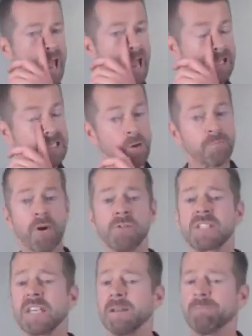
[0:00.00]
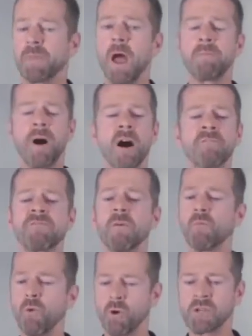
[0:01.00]
So protein, apart
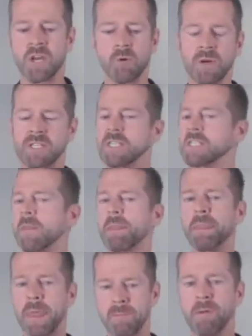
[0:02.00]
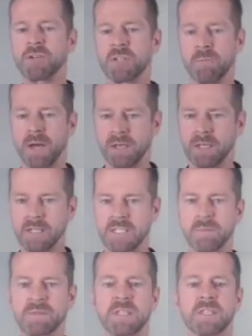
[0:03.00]
from water, which is the most abundant
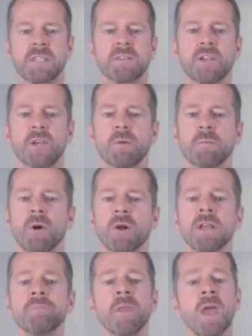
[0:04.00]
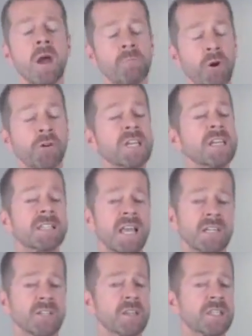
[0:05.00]
substance in the human body, protein is
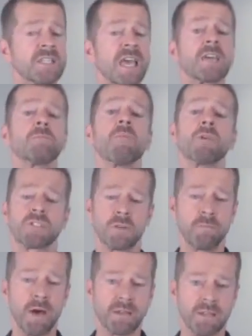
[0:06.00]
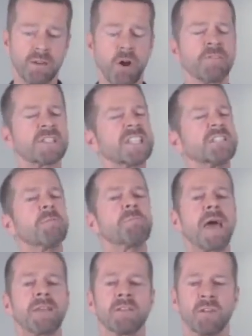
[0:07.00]
actually the second most abundant, obviously
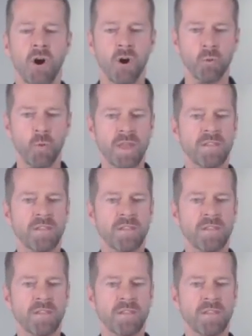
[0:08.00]
dependent on whether